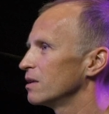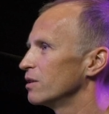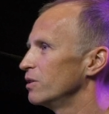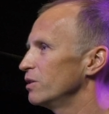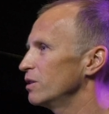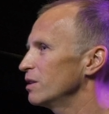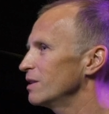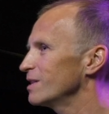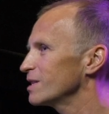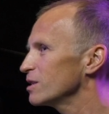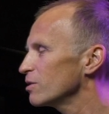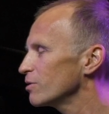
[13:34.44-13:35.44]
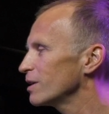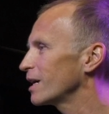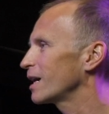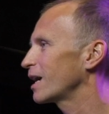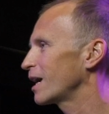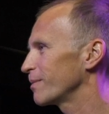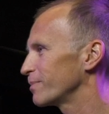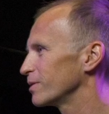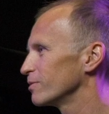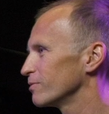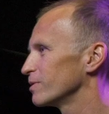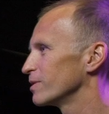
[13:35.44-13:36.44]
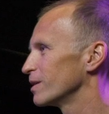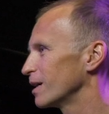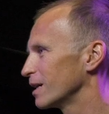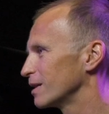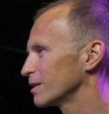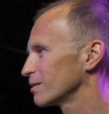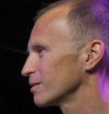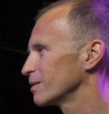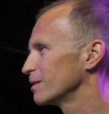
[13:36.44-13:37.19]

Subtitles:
it's not going to happen overnight,